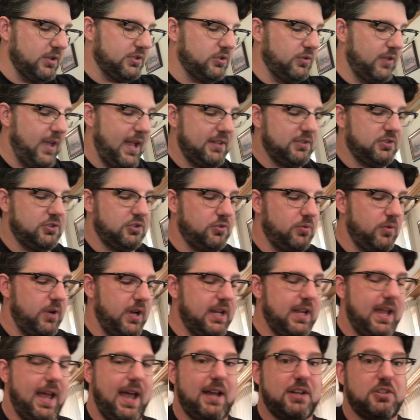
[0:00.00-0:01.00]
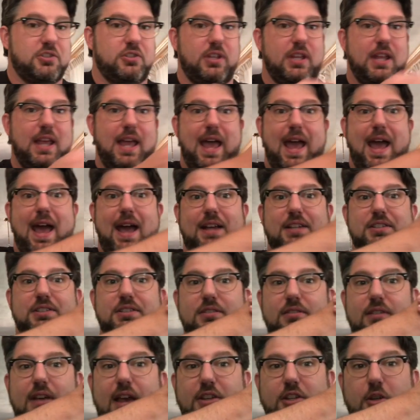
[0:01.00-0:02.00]
so that string actually
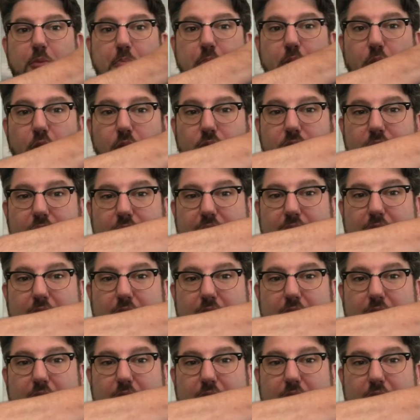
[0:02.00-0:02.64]
acts as a pulley,